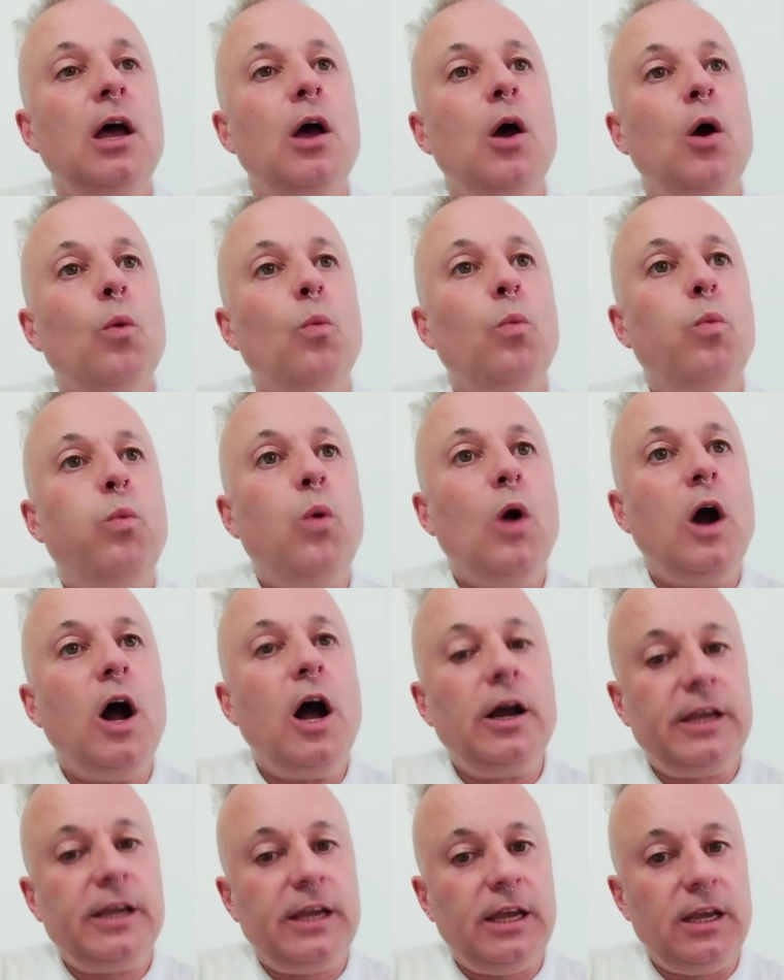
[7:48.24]

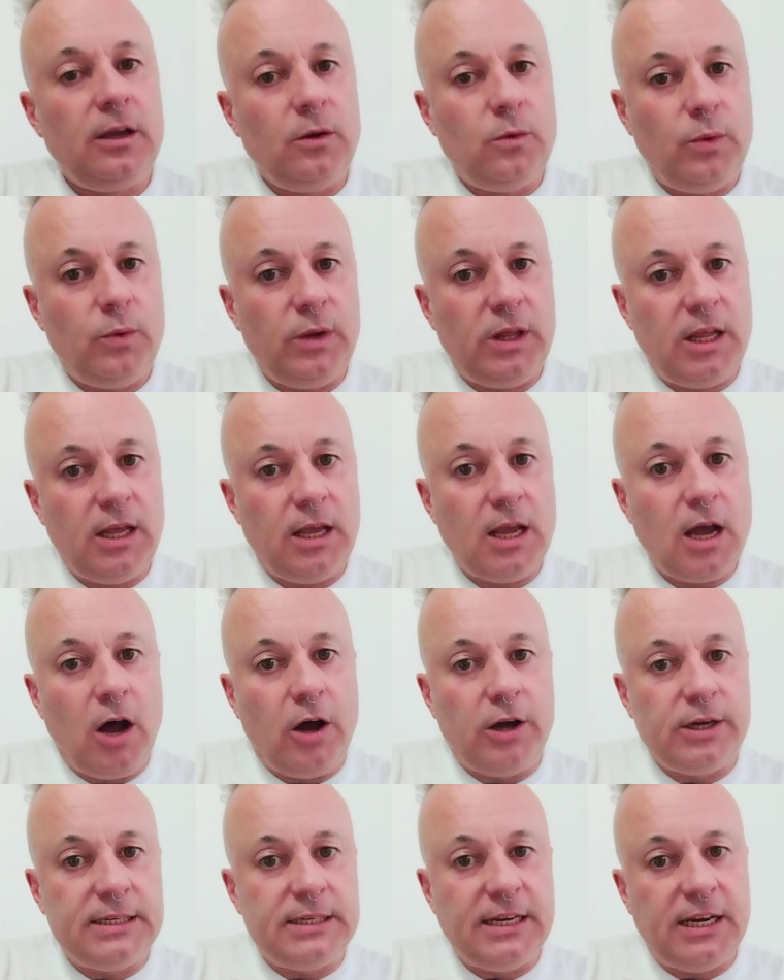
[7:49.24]
working with the
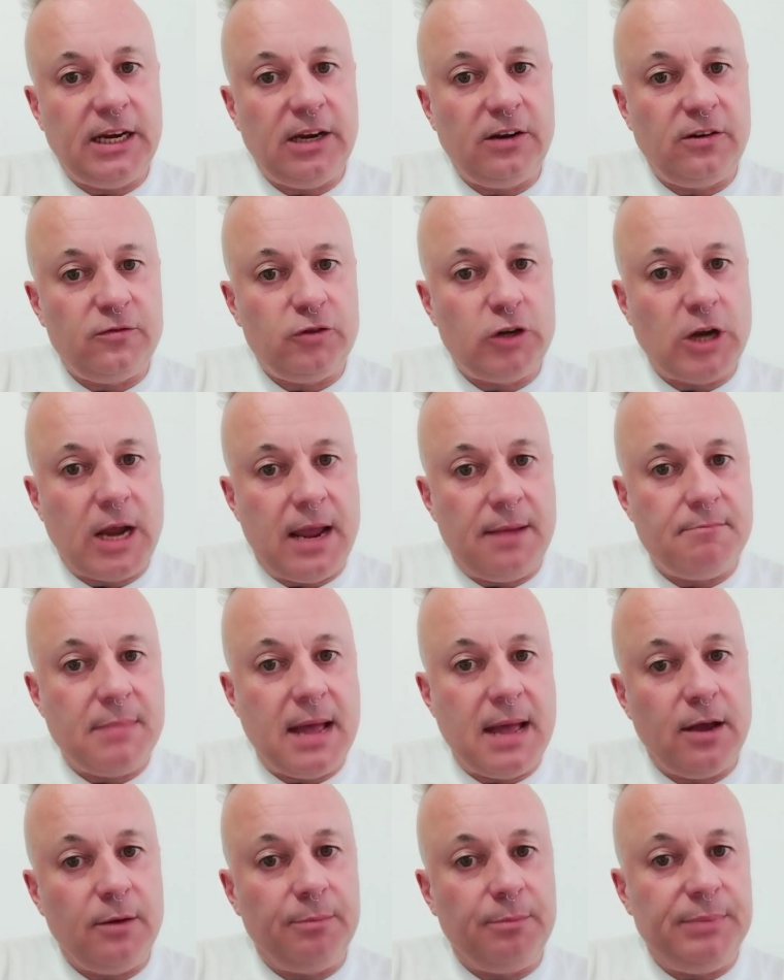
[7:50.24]
idea of
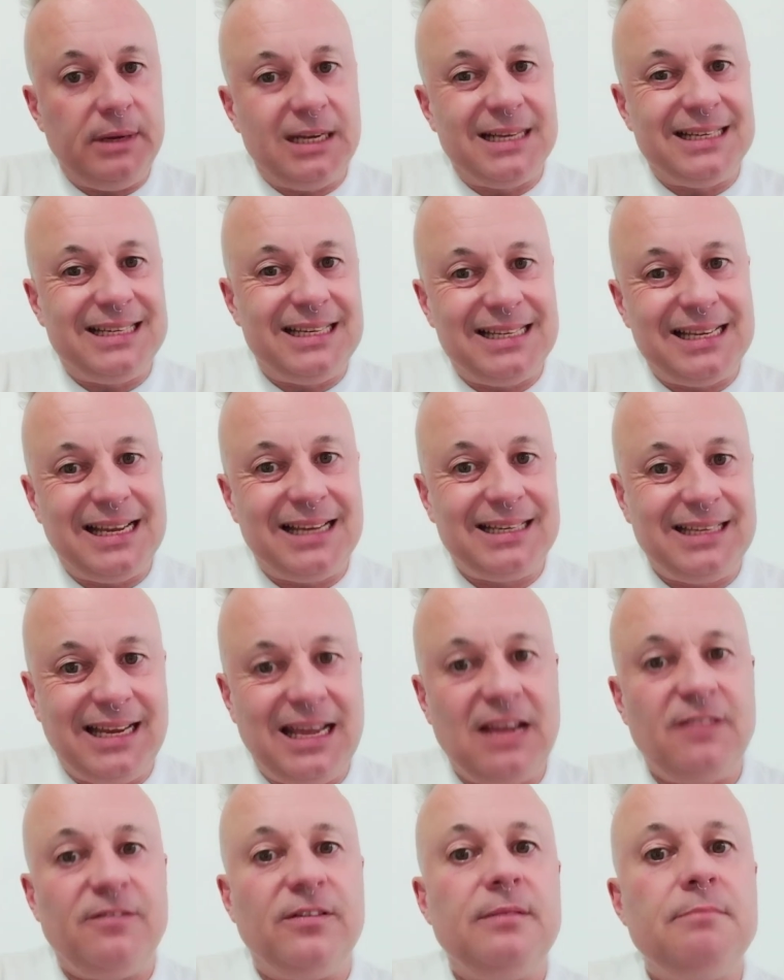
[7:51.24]
chainmail because it had
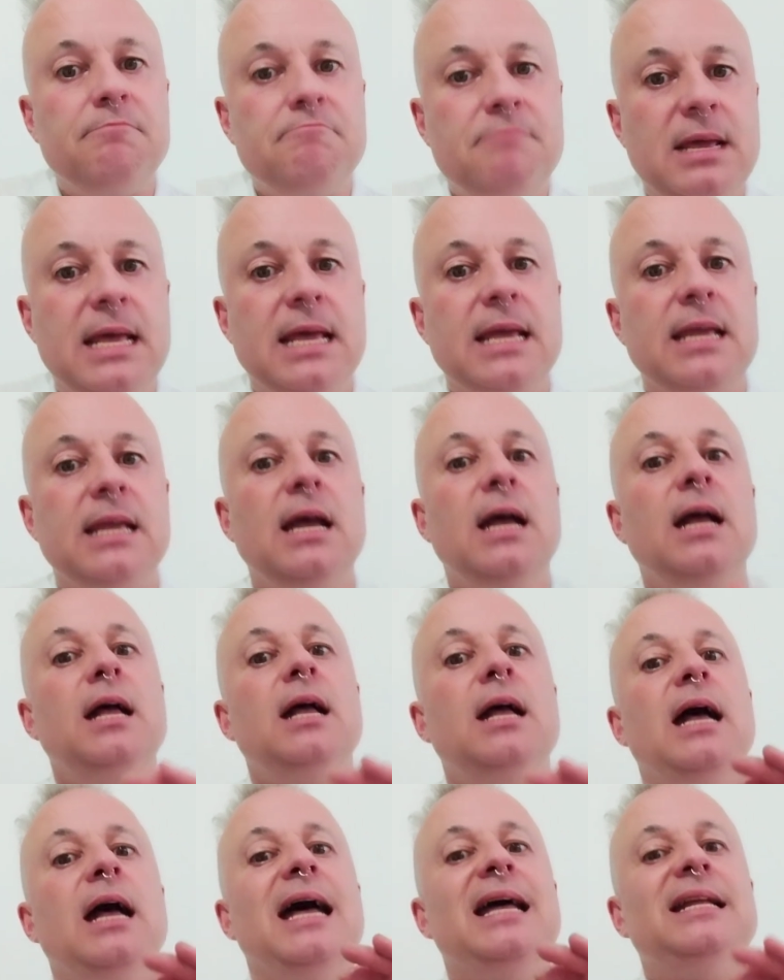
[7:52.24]
given me
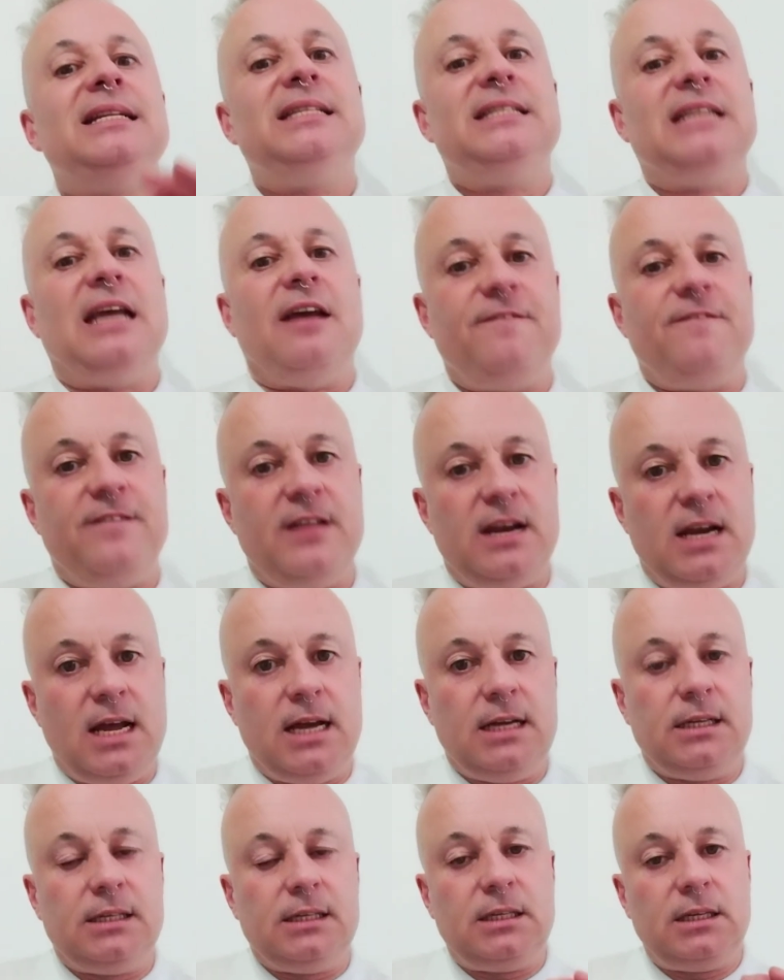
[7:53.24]
a
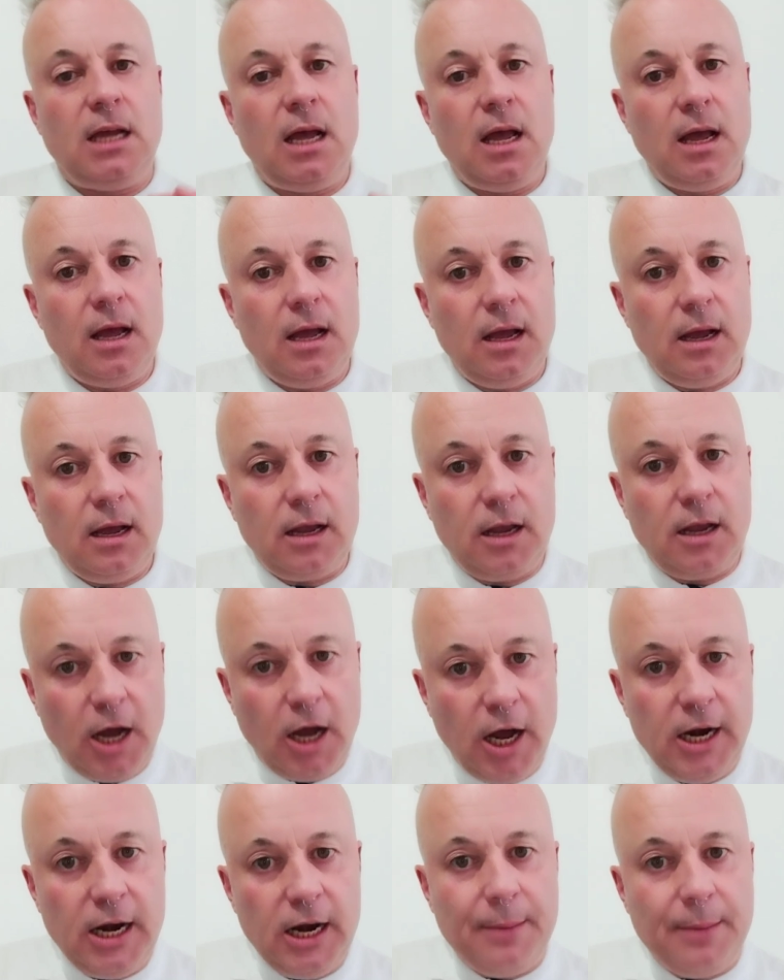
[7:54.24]
definite
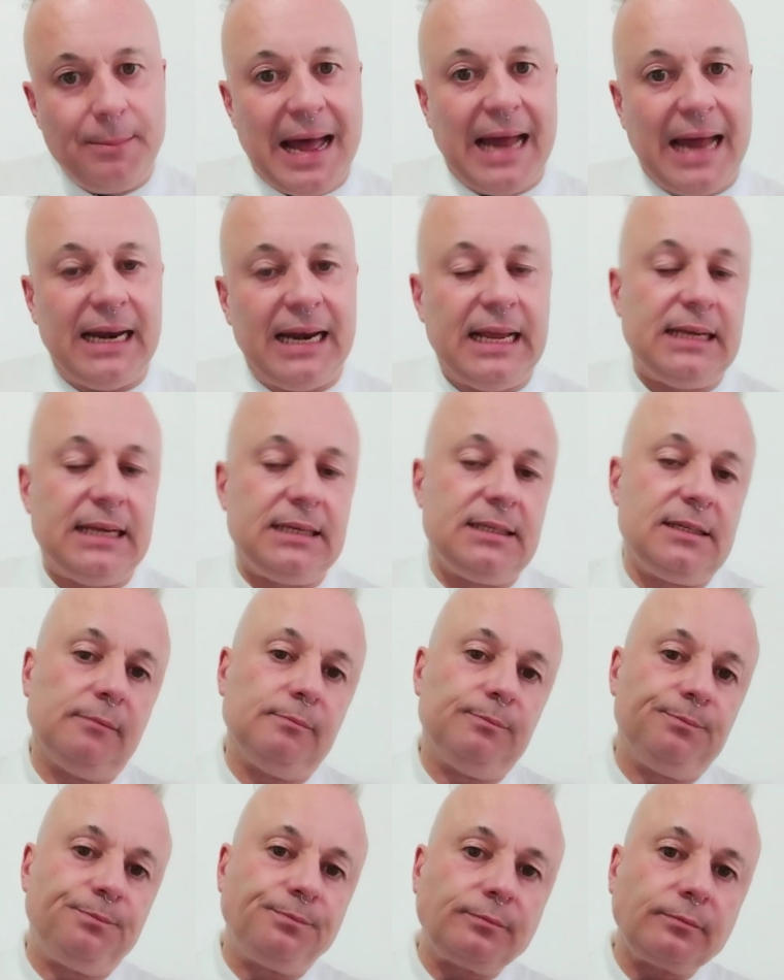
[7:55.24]
colour palette
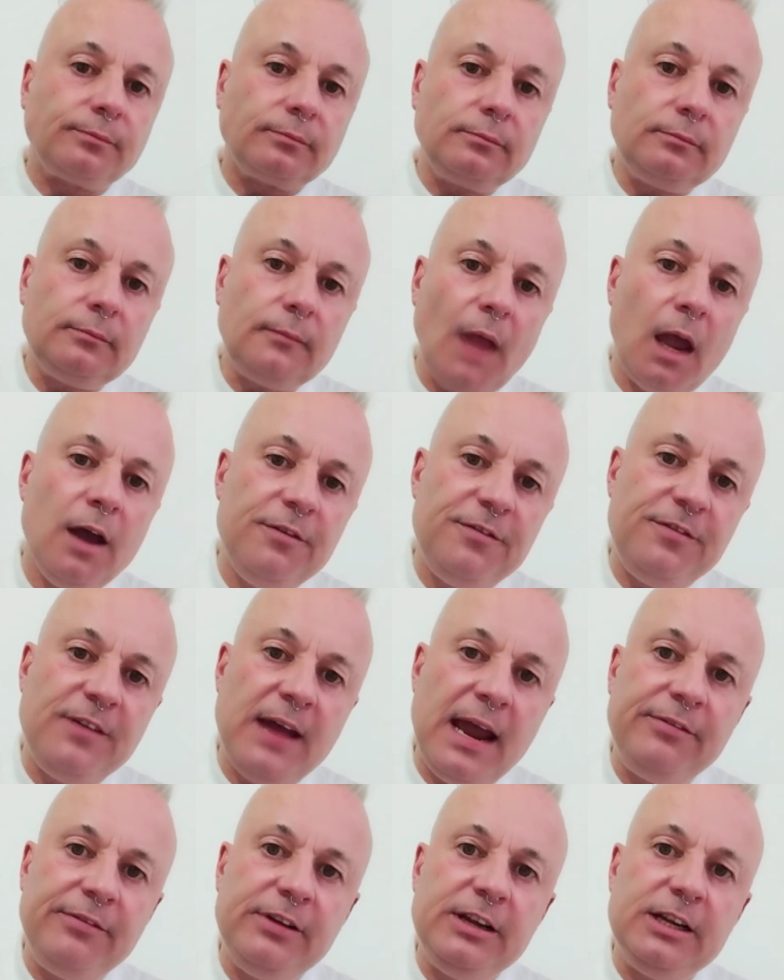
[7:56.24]
of
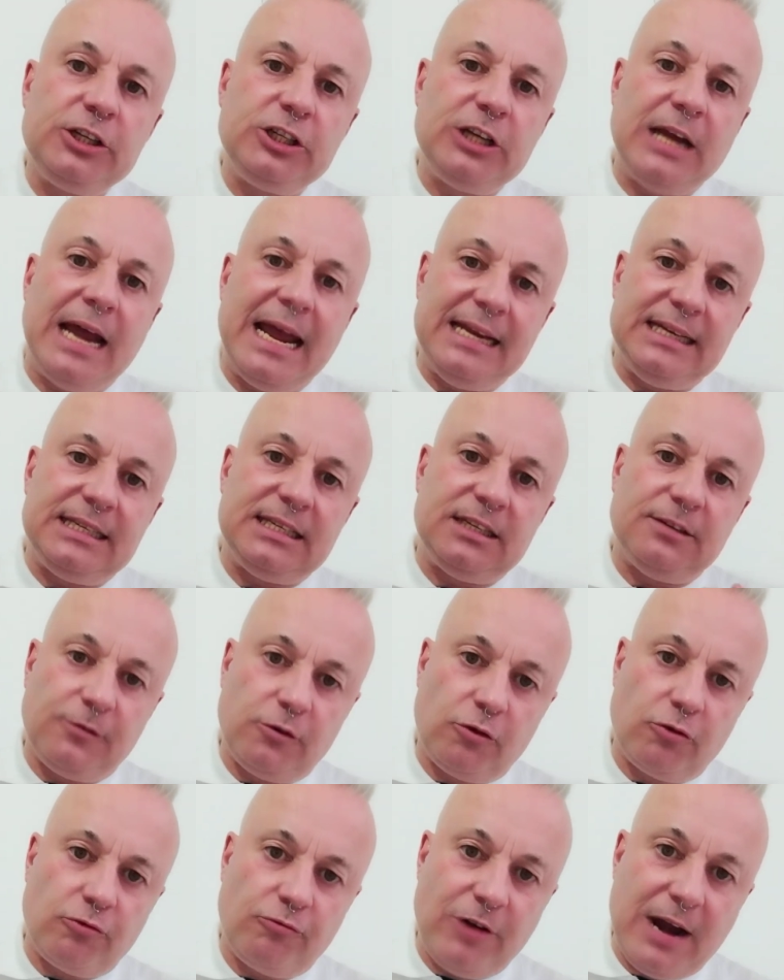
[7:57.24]
various shades of
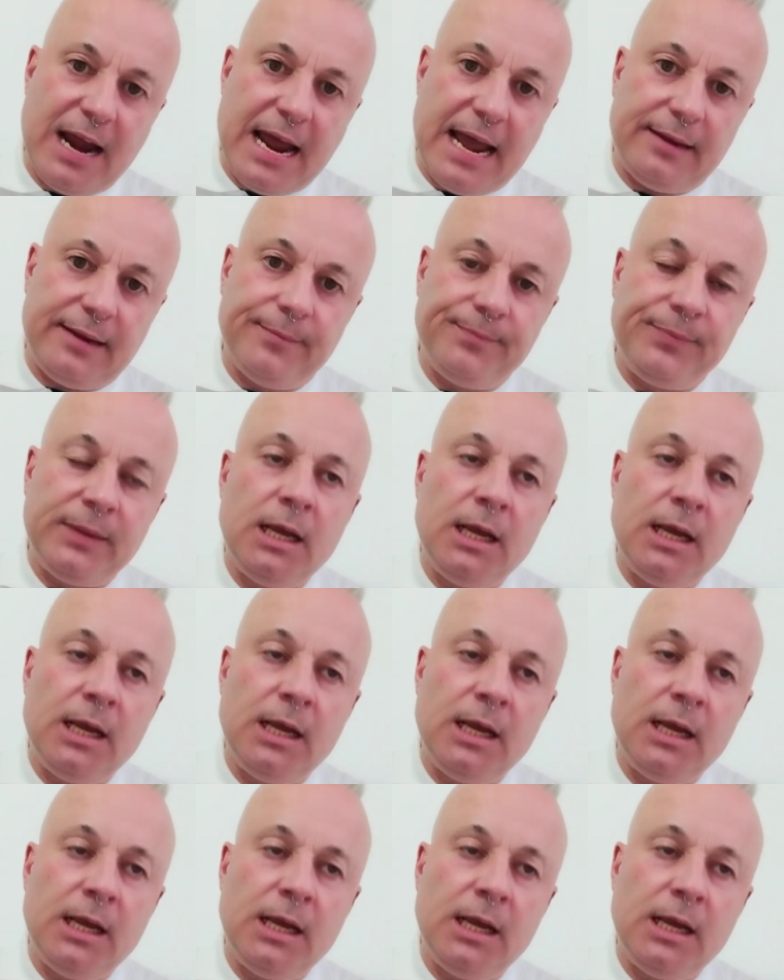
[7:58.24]
grey.